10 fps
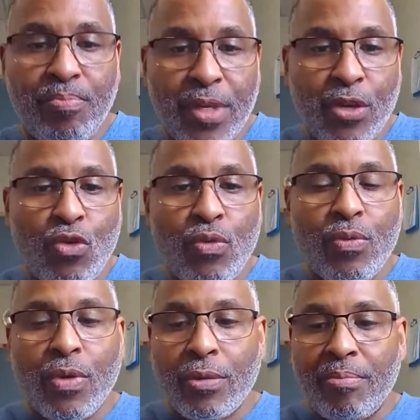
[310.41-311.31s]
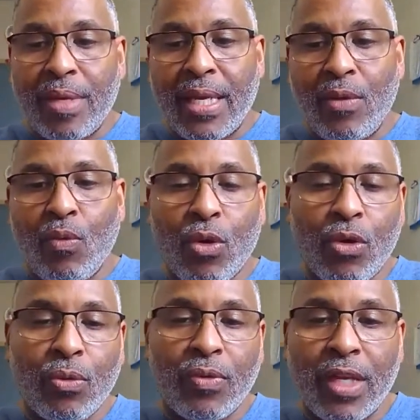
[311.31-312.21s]
be who we want to be,
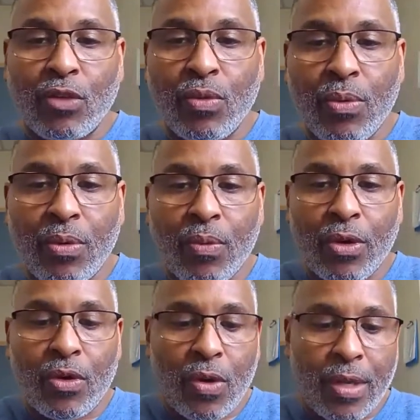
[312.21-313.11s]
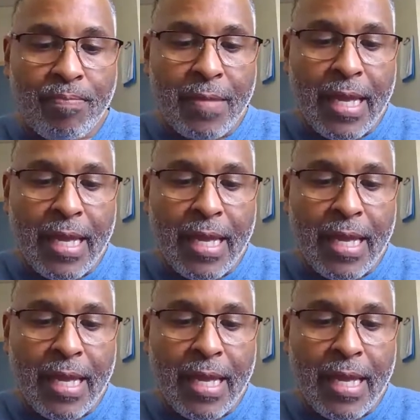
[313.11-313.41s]
work on things we want to work on.